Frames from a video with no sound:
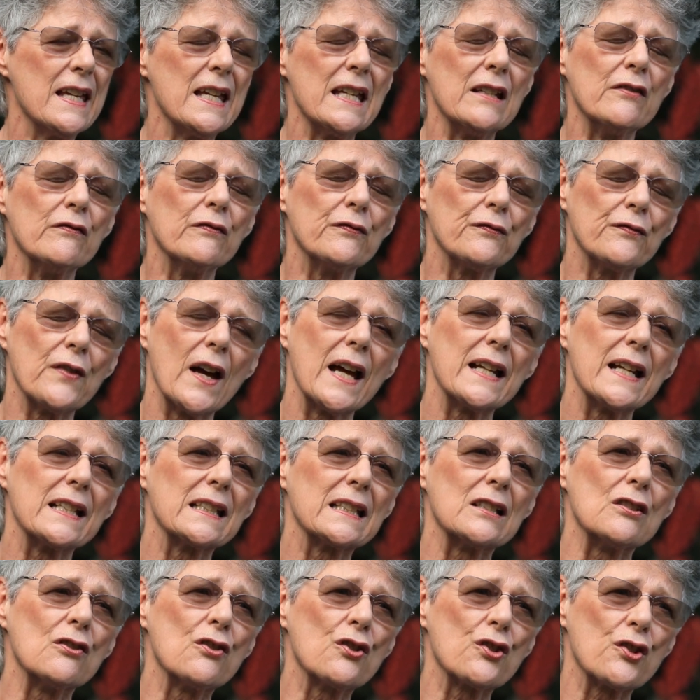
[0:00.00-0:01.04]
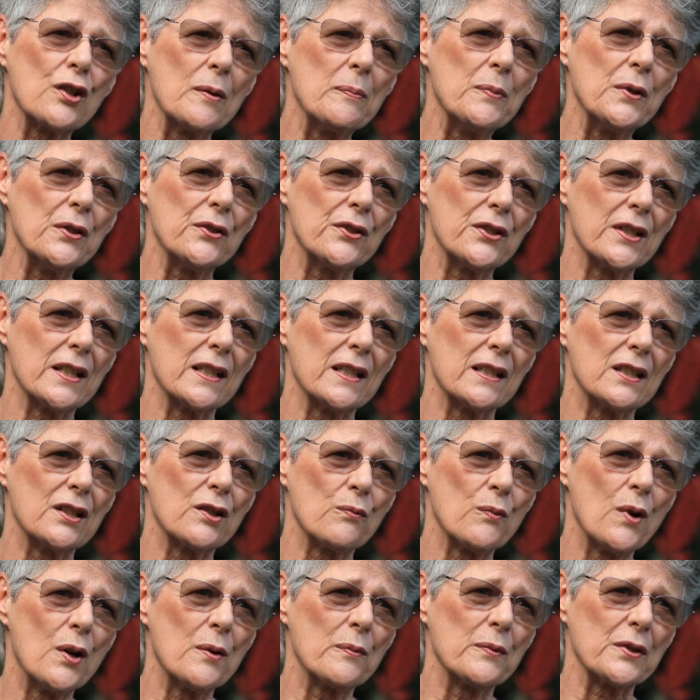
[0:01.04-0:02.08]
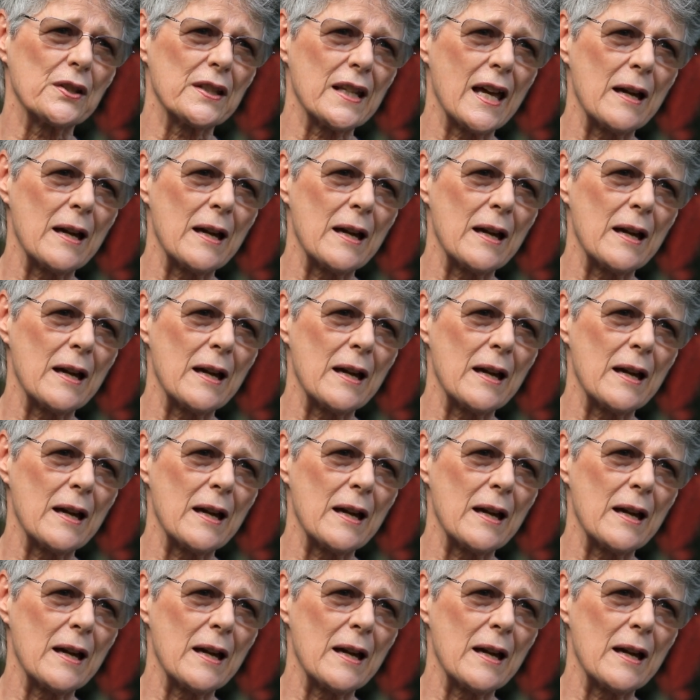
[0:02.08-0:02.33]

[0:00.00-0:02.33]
in fact contributed to what was